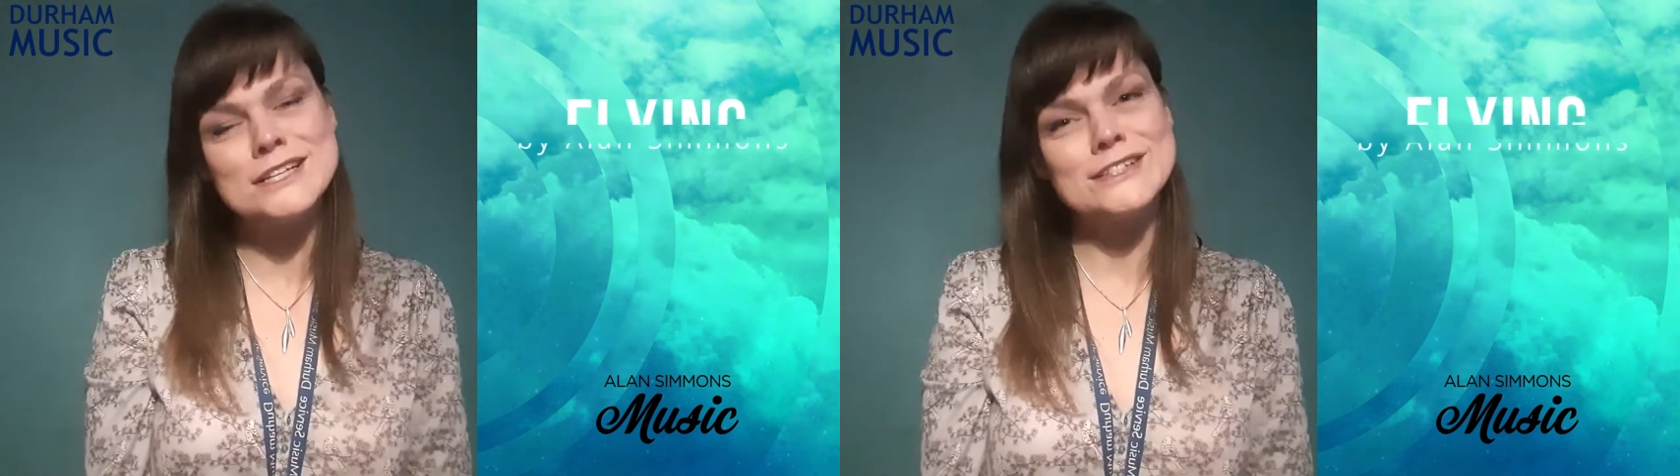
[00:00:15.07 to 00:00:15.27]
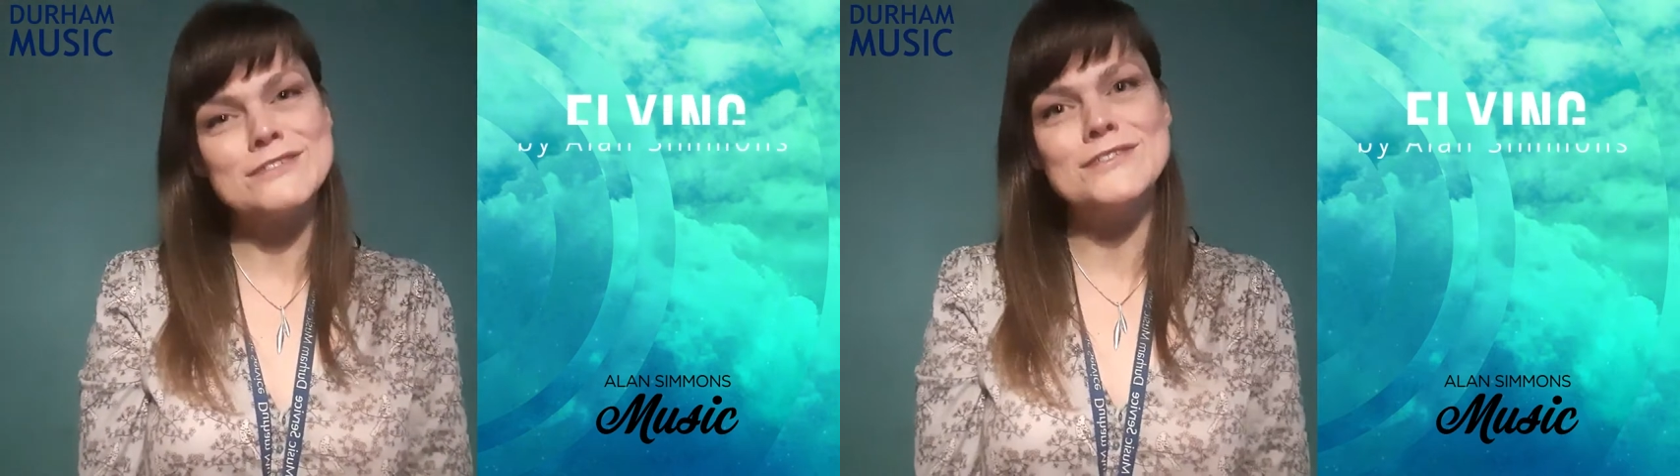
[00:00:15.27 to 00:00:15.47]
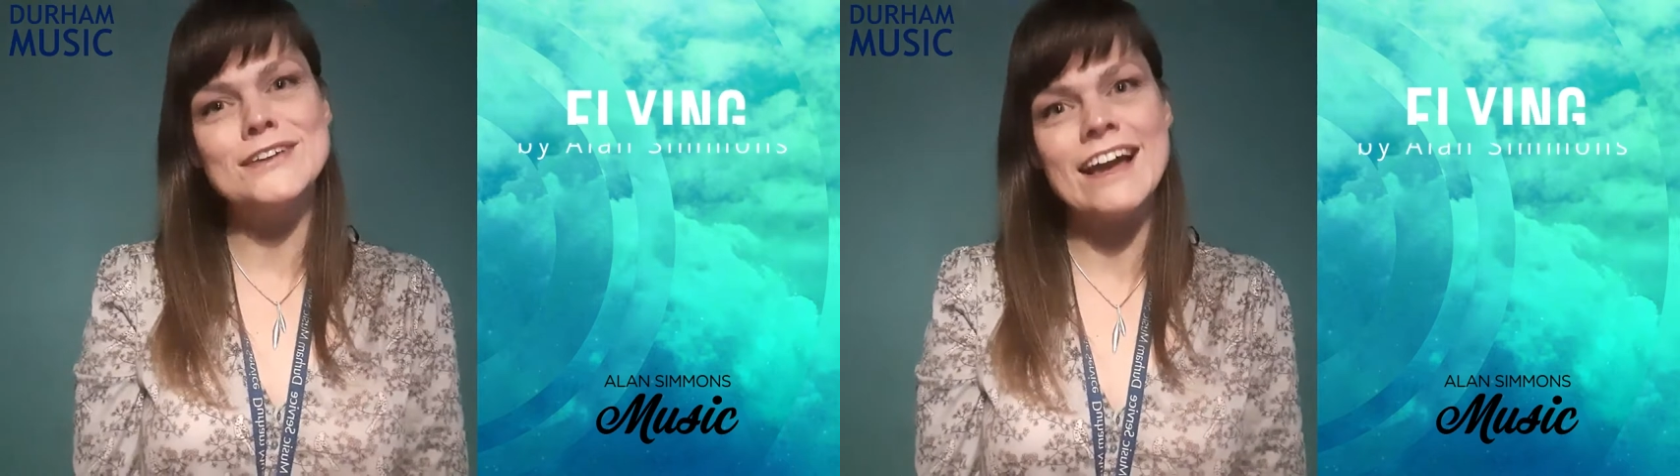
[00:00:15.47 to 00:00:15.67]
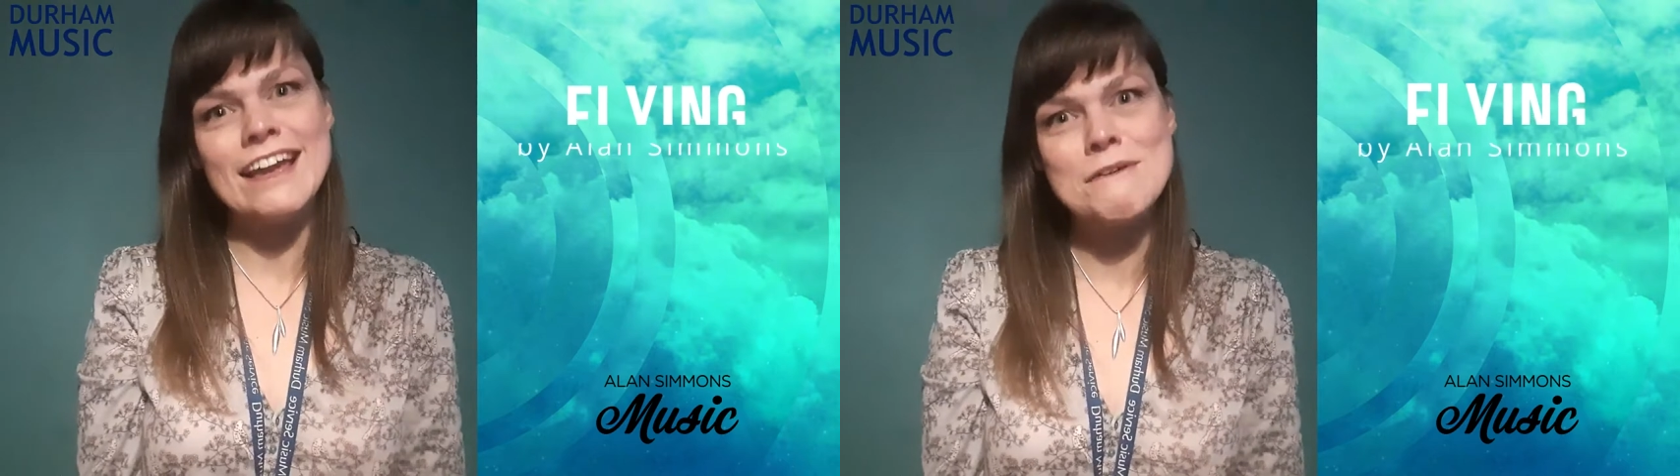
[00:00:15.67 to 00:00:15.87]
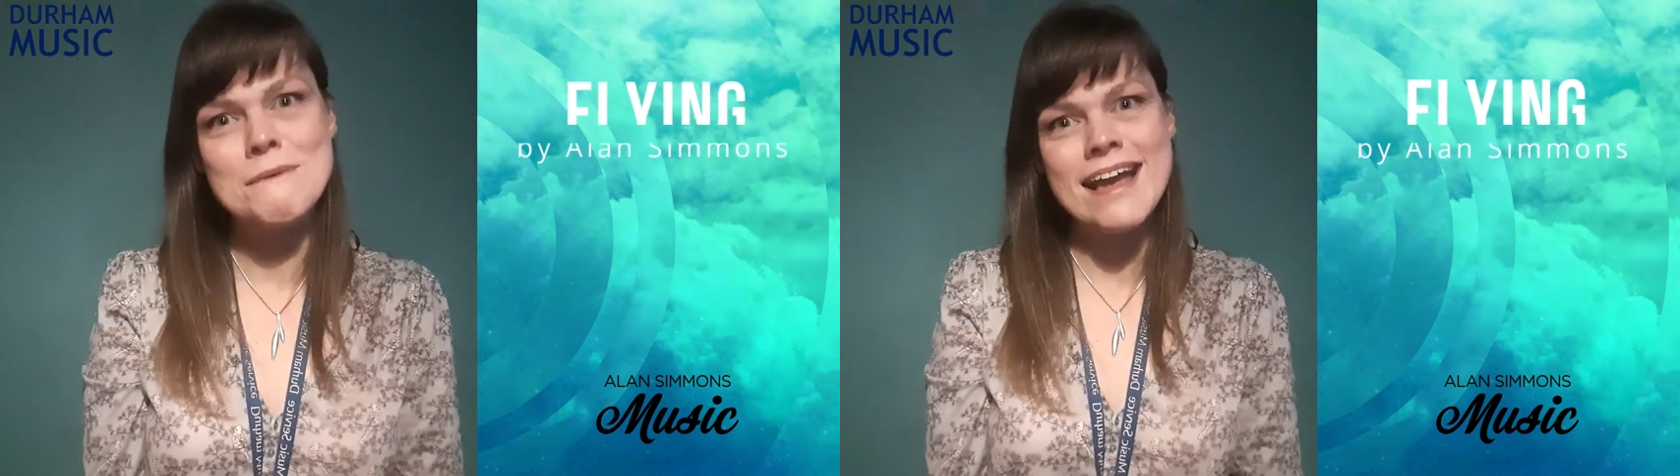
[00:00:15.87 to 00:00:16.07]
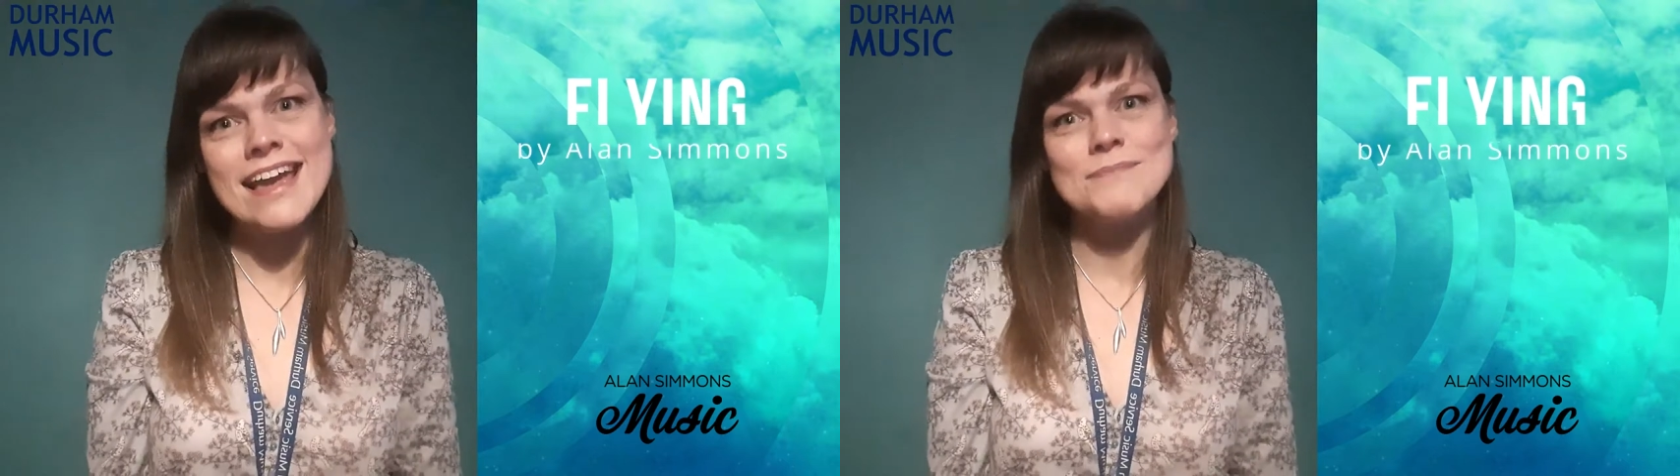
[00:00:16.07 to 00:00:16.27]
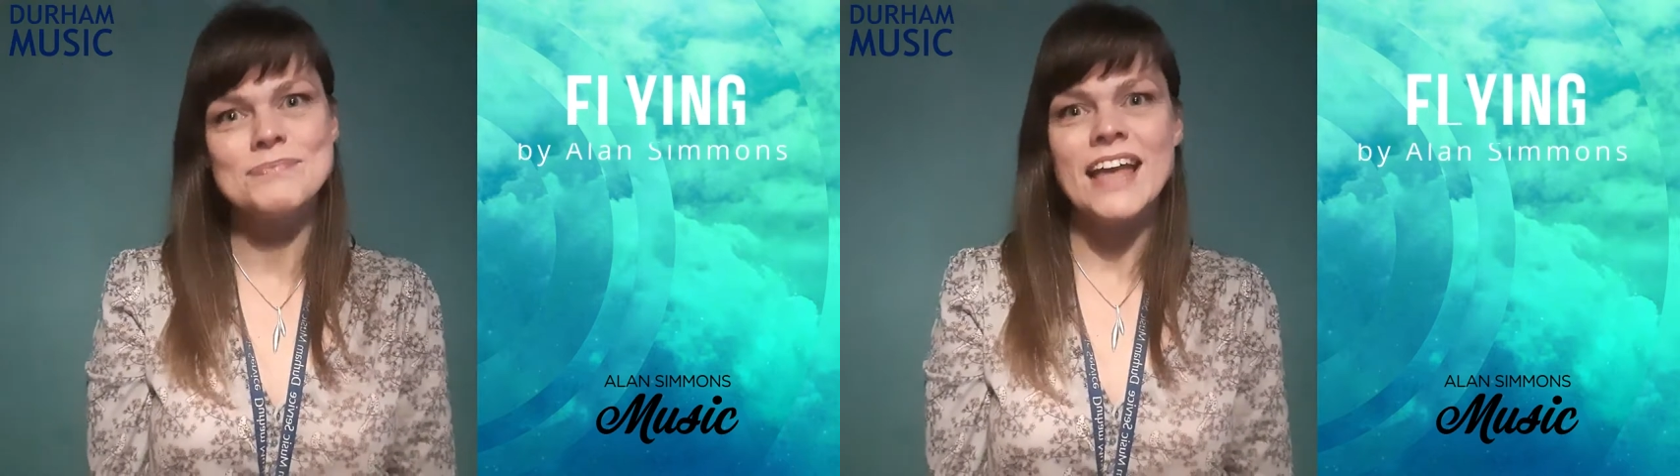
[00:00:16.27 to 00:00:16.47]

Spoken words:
just to fly away.